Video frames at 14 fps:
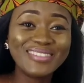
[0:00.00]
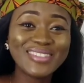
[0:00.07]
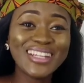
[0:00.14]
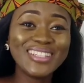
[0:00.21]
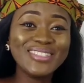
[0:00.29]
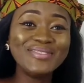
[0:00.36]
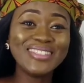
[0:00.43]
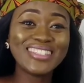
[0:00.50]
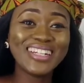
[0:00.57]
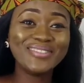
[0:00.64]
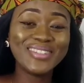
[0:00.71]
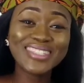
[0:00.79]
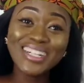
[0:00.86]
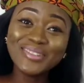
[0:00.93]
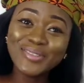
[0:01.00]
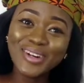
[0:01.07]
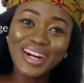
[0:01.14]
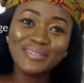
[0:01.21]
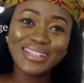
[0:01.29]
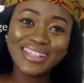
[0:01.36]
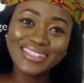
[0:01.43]
I'm Salumi Samuel Sambo.
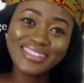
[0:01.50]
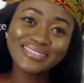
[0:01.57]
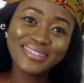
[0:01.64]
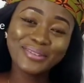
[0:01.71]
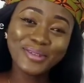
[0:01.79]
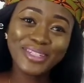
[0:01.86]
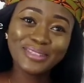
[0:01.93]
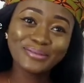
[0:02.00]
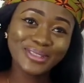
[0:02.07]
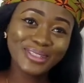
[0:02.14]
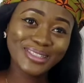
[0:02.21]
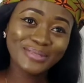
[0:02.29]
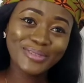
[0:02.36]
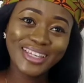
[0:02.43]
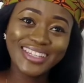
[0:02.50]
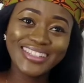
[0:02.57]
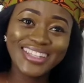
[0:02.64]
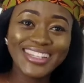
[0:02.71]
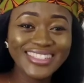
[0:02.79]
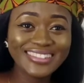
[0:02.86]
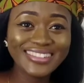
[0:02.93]
I'm a Nigerian born and brought up here in
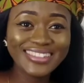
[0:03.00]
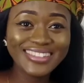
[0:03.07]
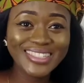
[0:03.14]
Nigeria.